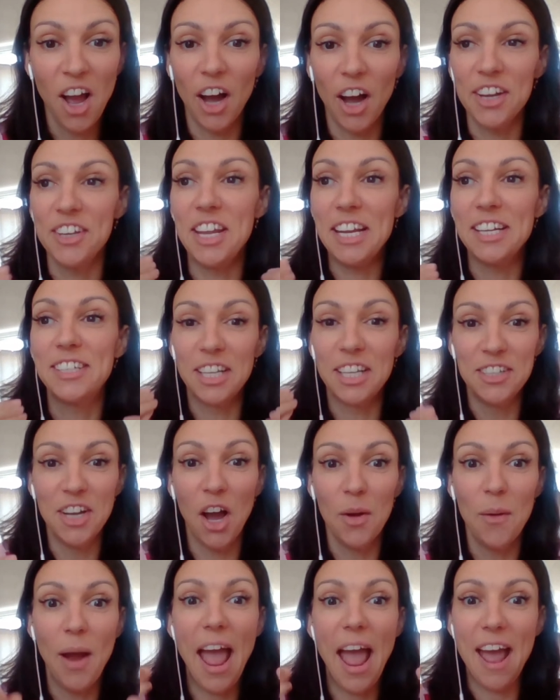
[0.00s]
I need to
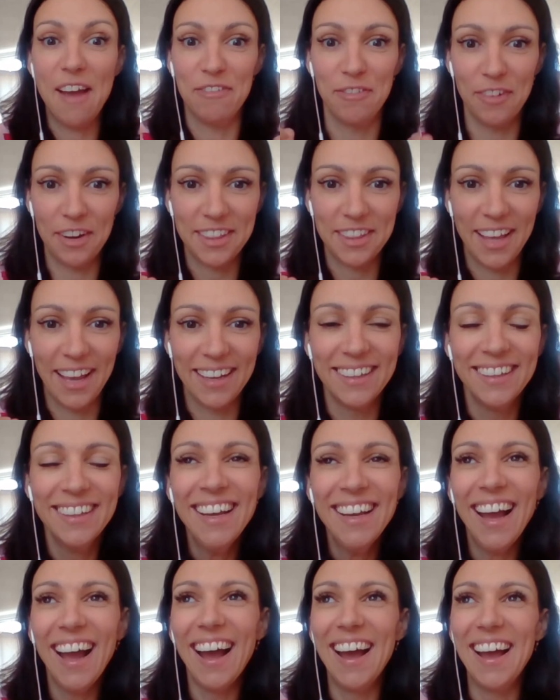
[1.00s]
know everything.
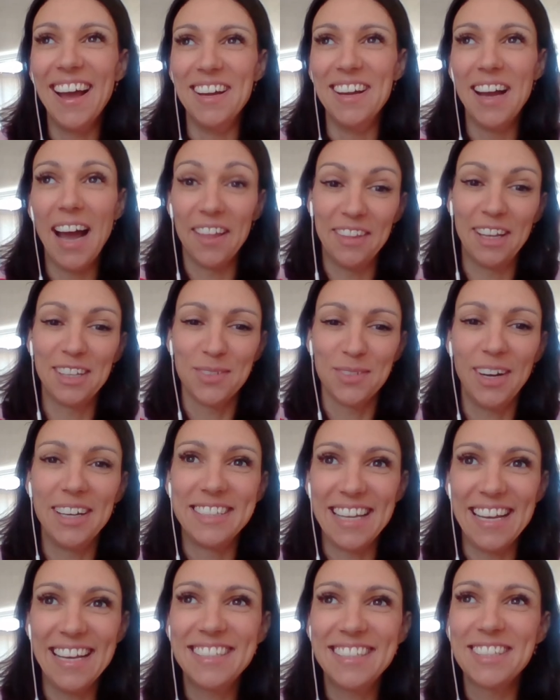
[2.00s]
Uh, and that's what I did.